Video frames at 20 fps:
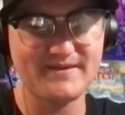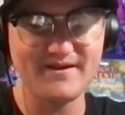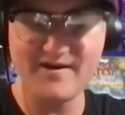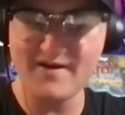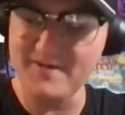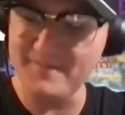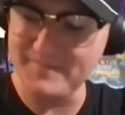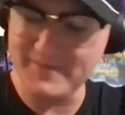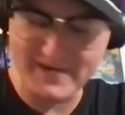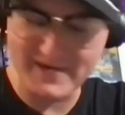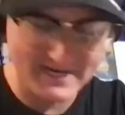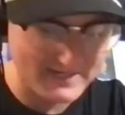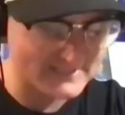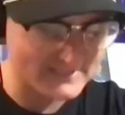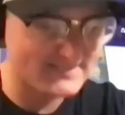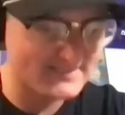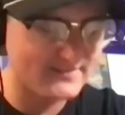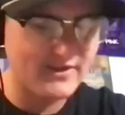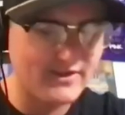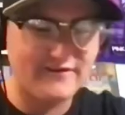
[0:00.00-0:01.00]
Oh man,
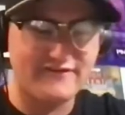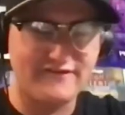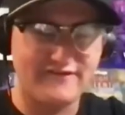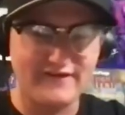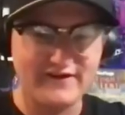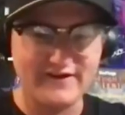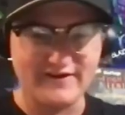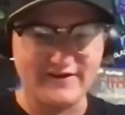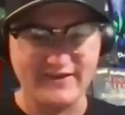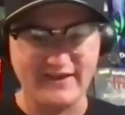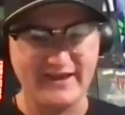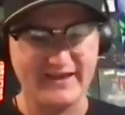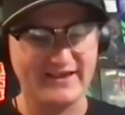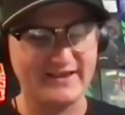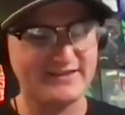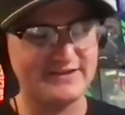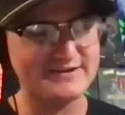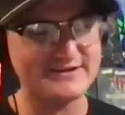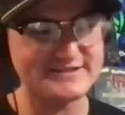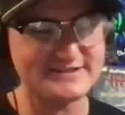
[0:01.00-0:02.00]
it's a lot of fun. Like
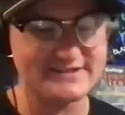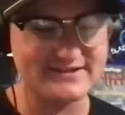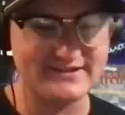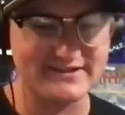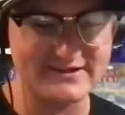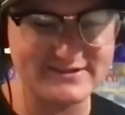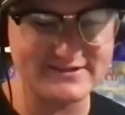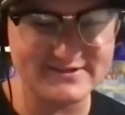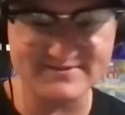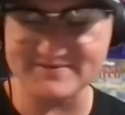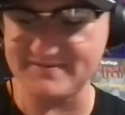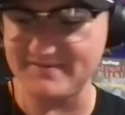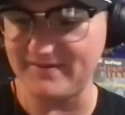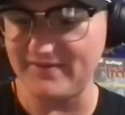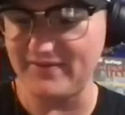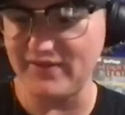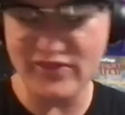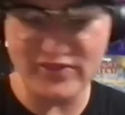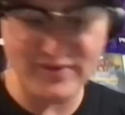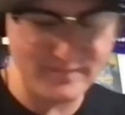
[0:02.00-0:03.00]
there's, there's
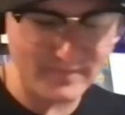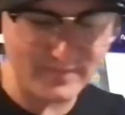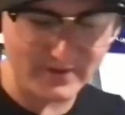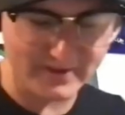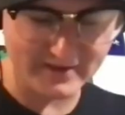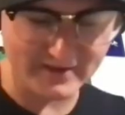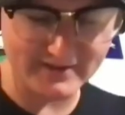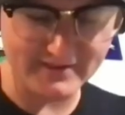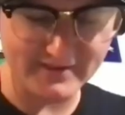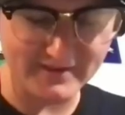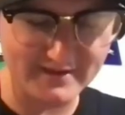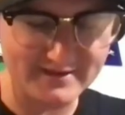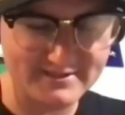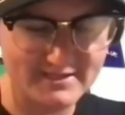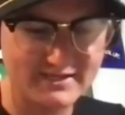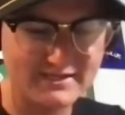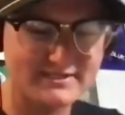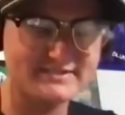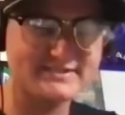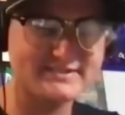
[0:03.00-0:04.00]
nothing but good things
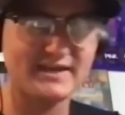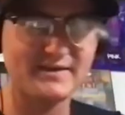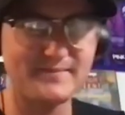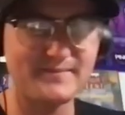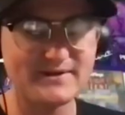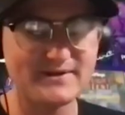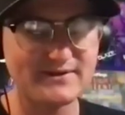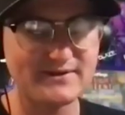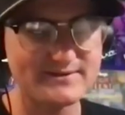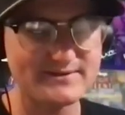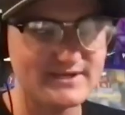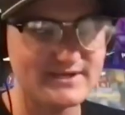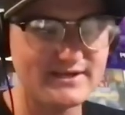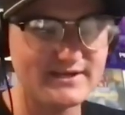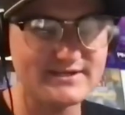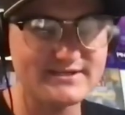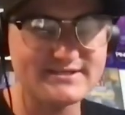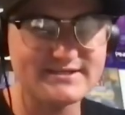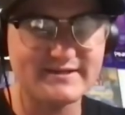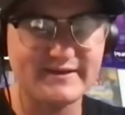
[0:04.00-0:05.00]
I could say about those
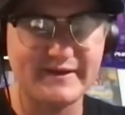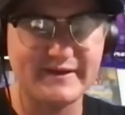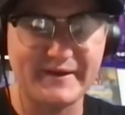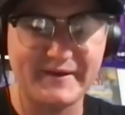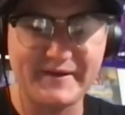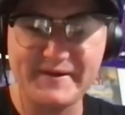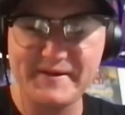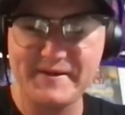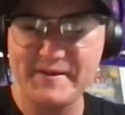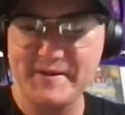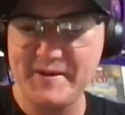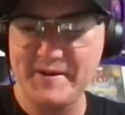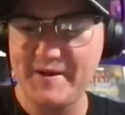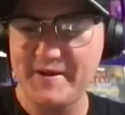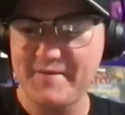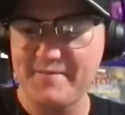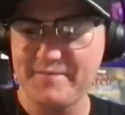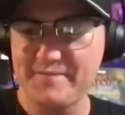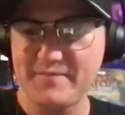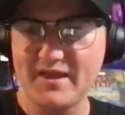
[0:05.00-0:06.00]
guys. Like,
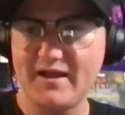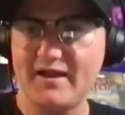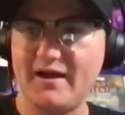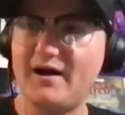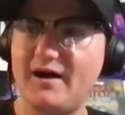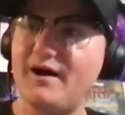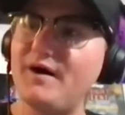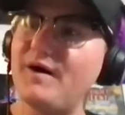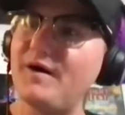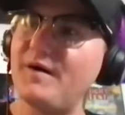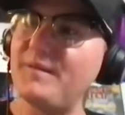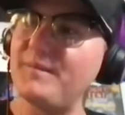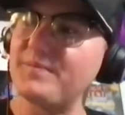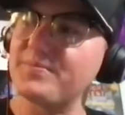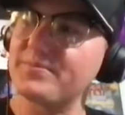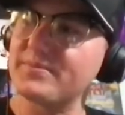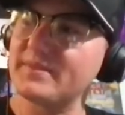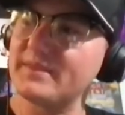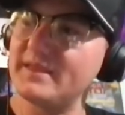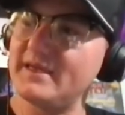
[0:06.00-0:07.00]

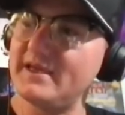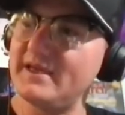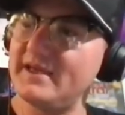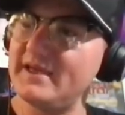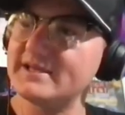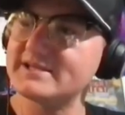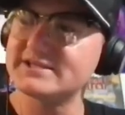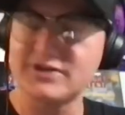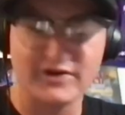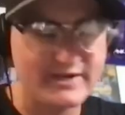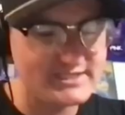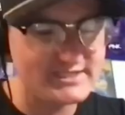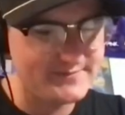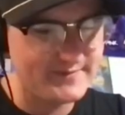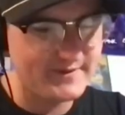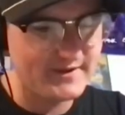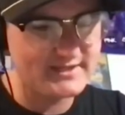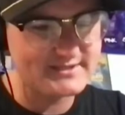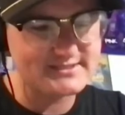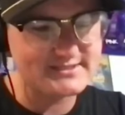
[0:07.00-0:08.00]
um, it's crazy
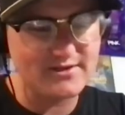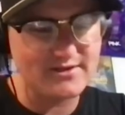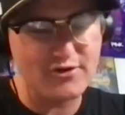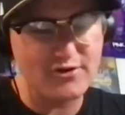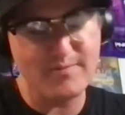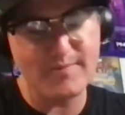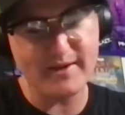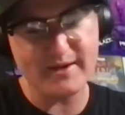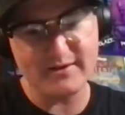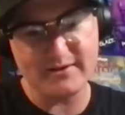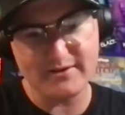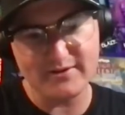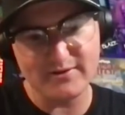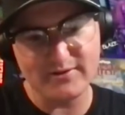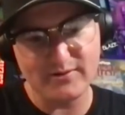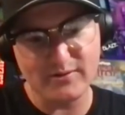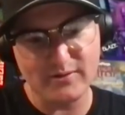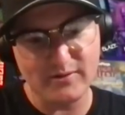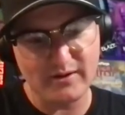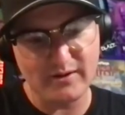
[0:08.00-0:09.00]
because little by
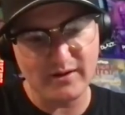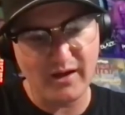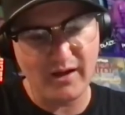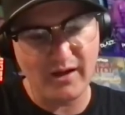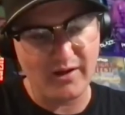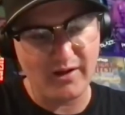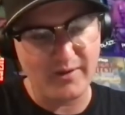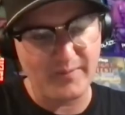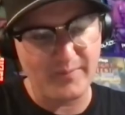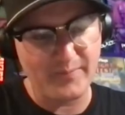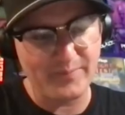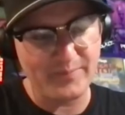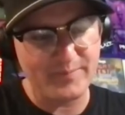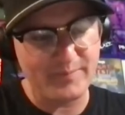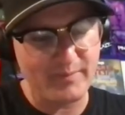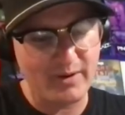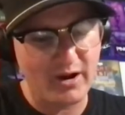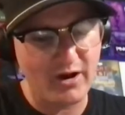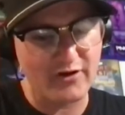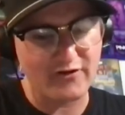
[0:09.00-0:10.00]
little, um,
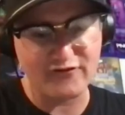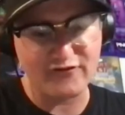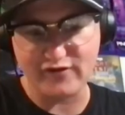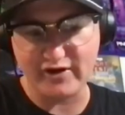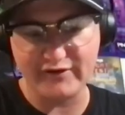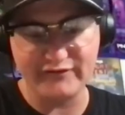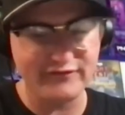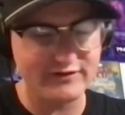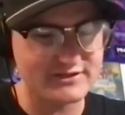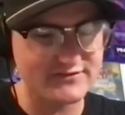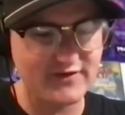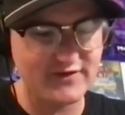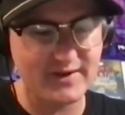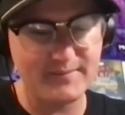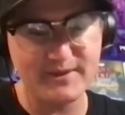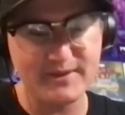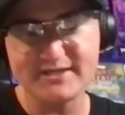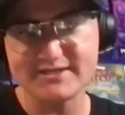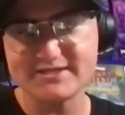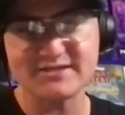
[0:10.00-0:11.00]
our Fright Fest
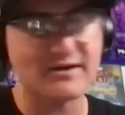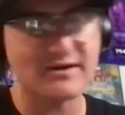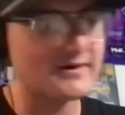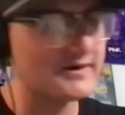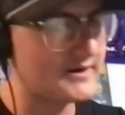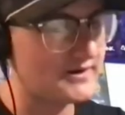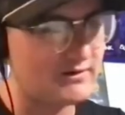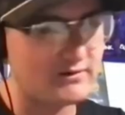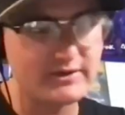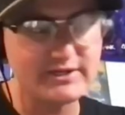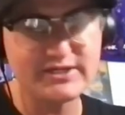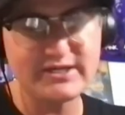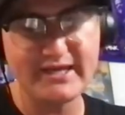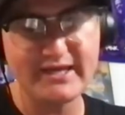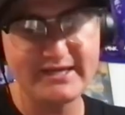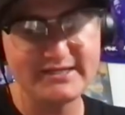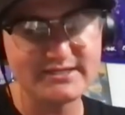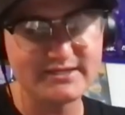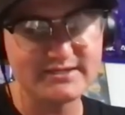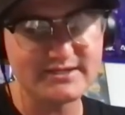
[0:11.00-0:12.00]
family started going to
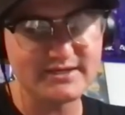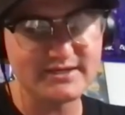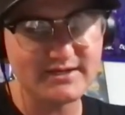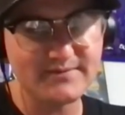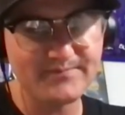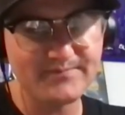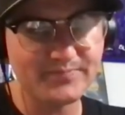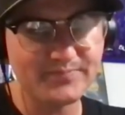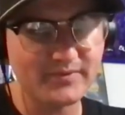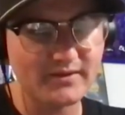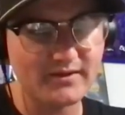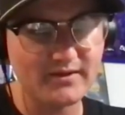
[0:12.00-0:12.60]
H H N.